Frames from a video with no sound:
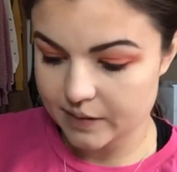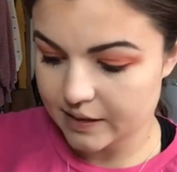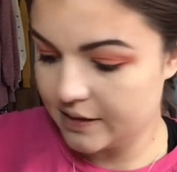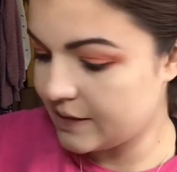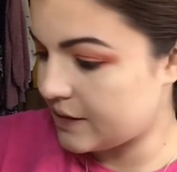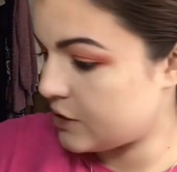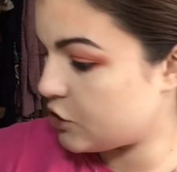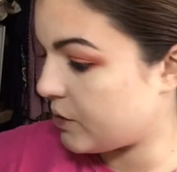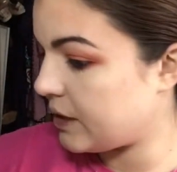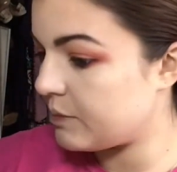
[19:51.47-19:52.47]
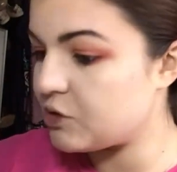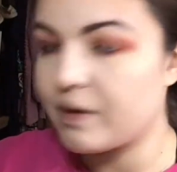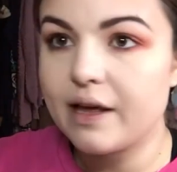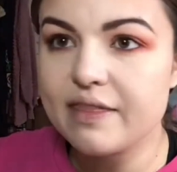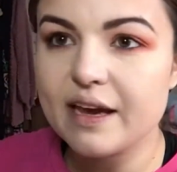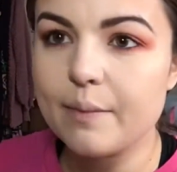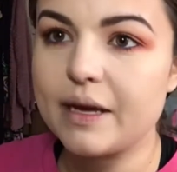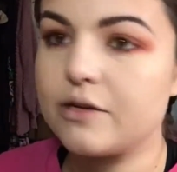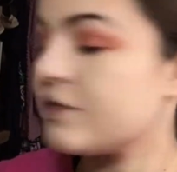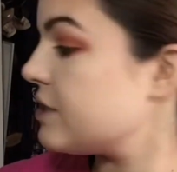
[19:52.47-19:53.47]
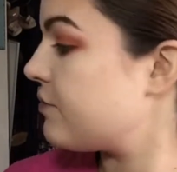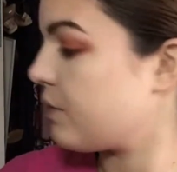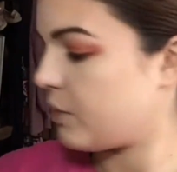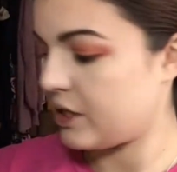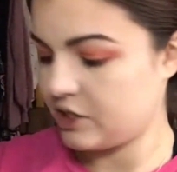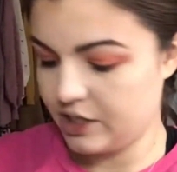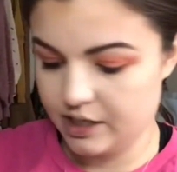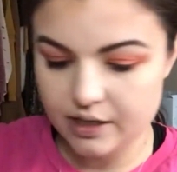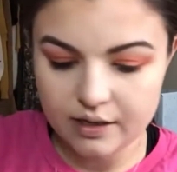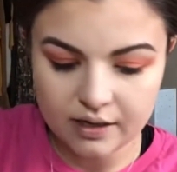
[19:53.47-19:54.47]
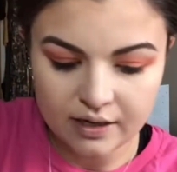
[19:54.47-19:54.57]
This isn't showing up too well. I think I might use a different brush here.